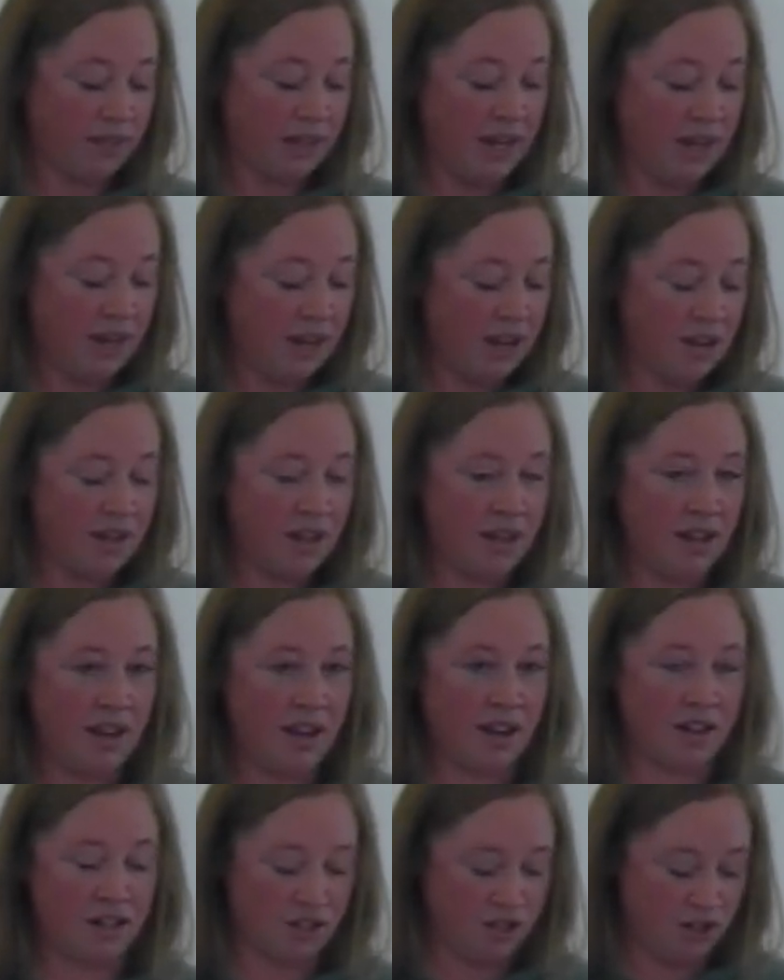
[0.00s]
In cookie
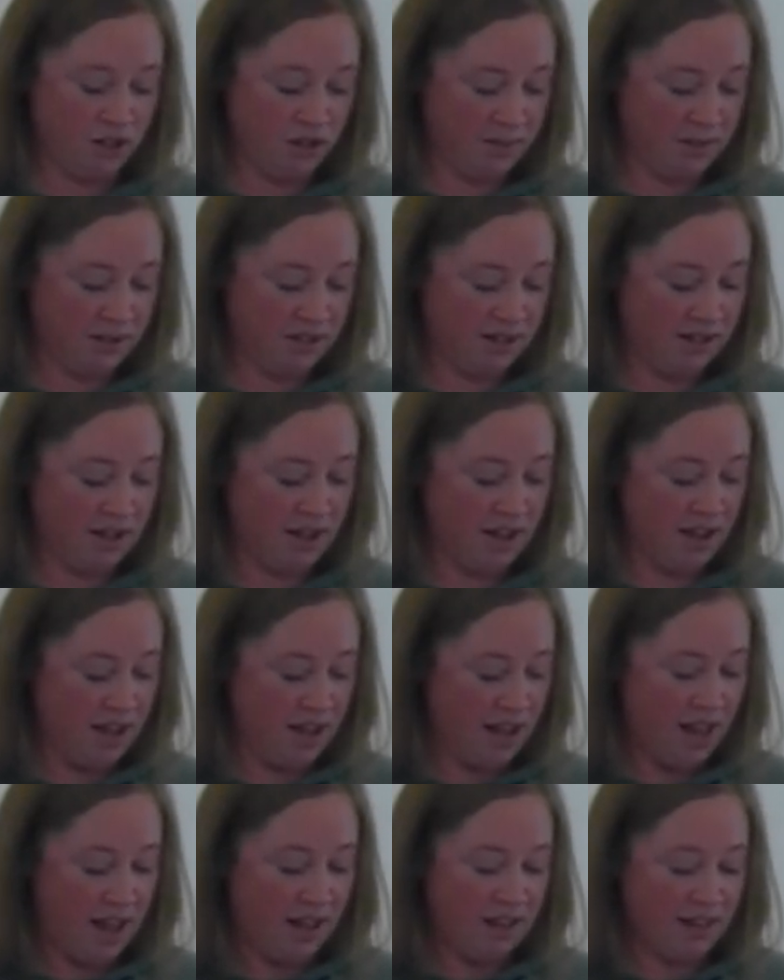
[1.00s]
cutter terms,
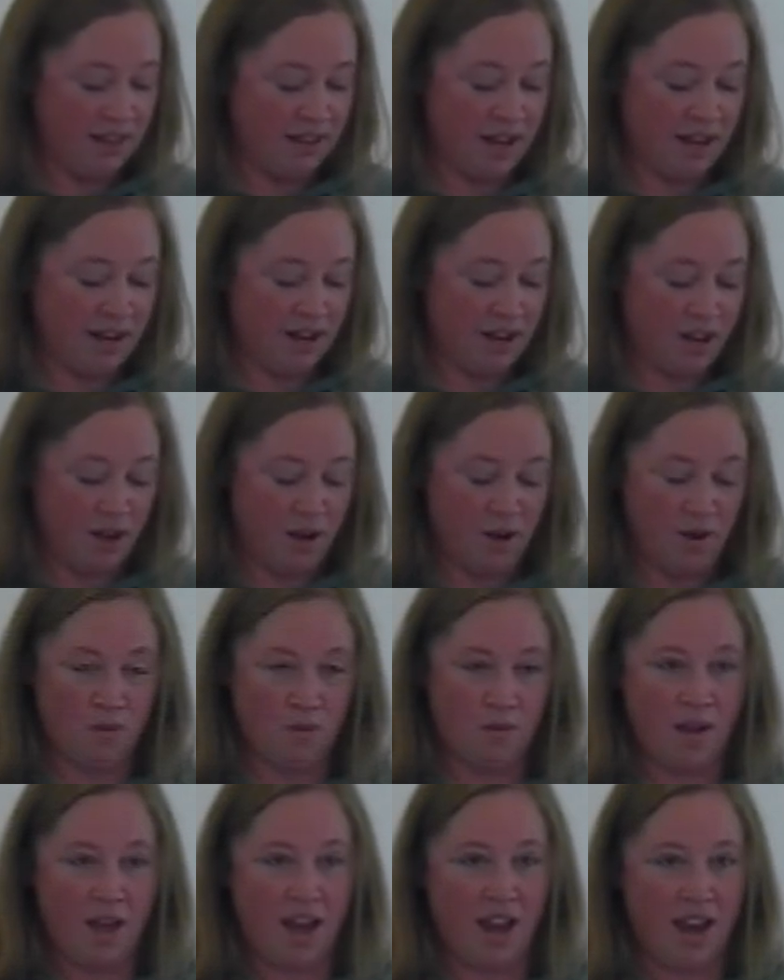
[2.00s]
let
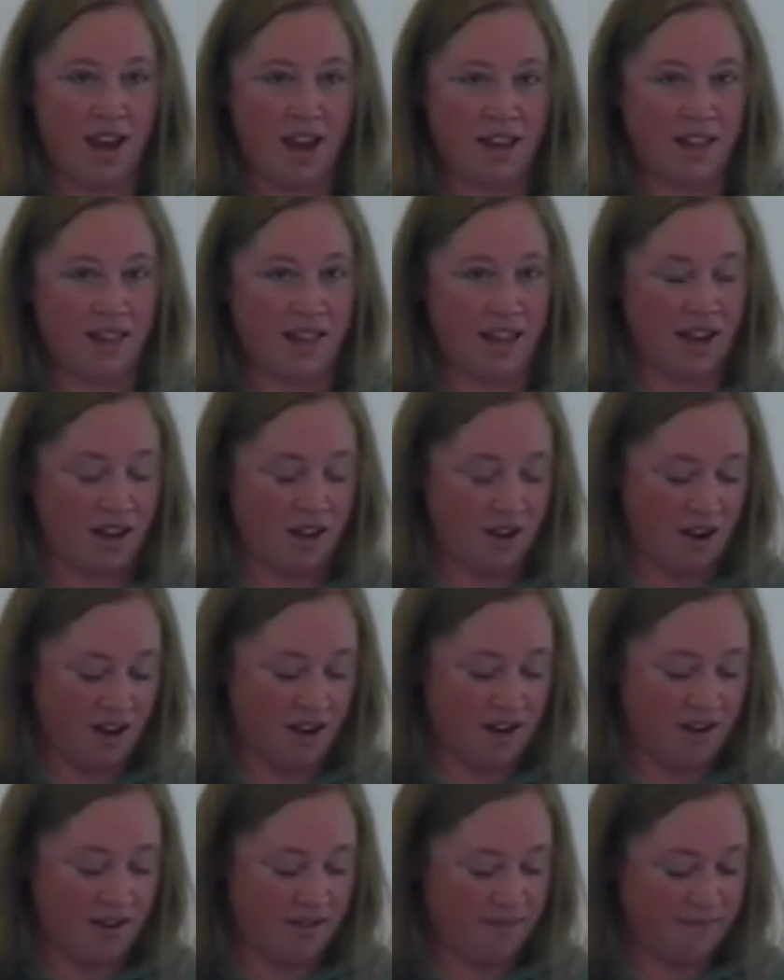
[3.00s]
go and let
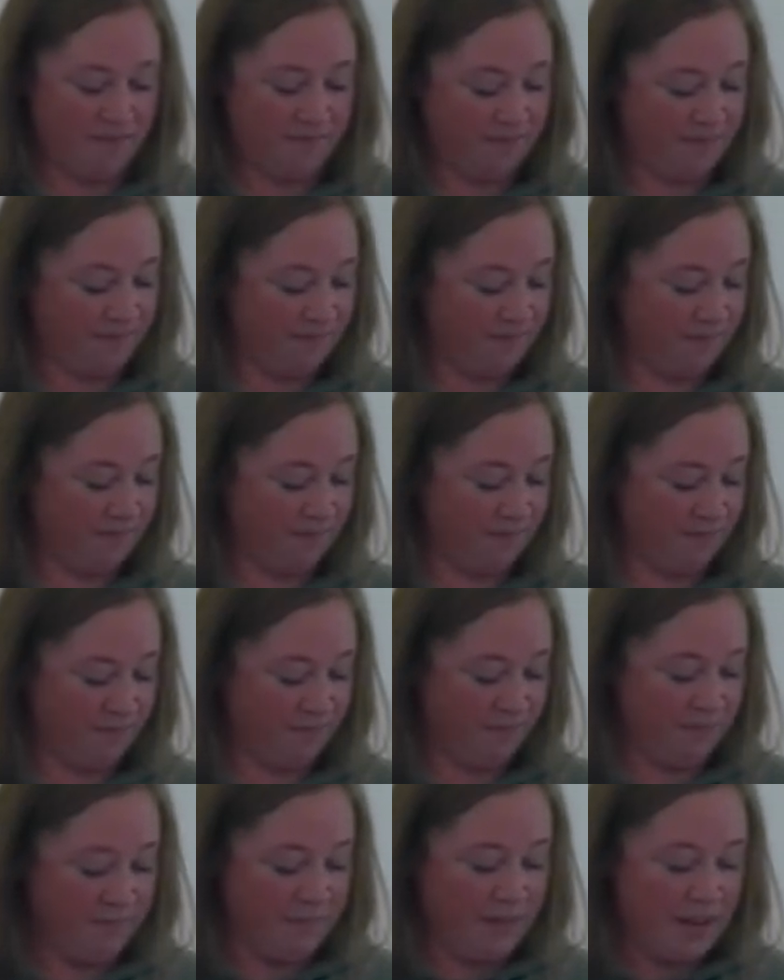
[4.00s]
God.
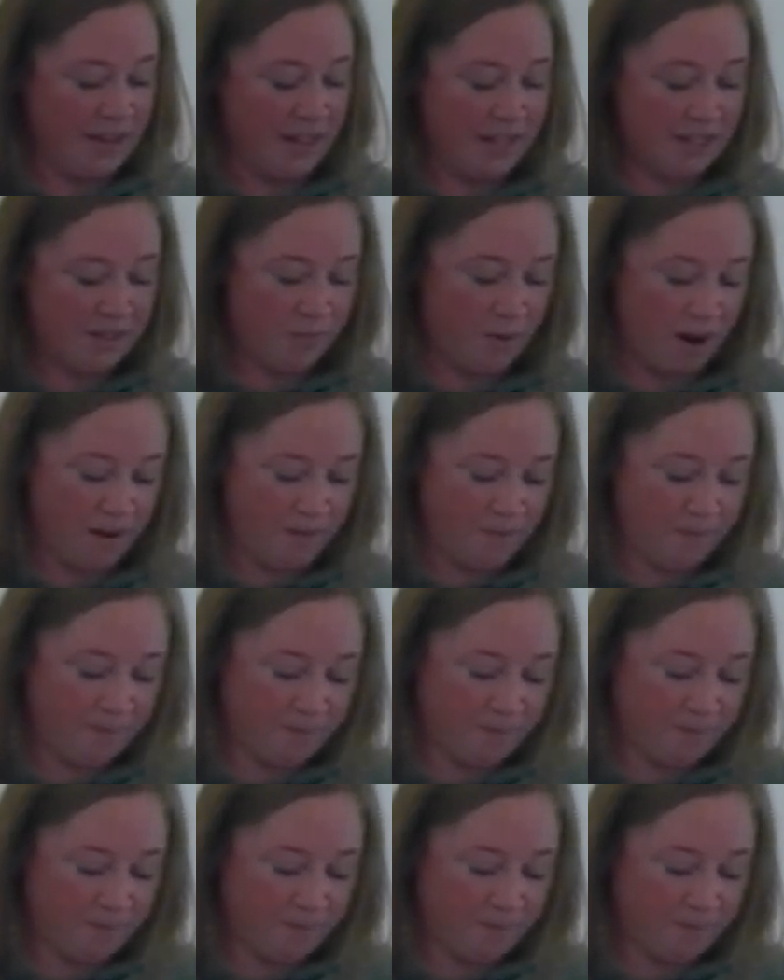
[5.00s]
Let's pray.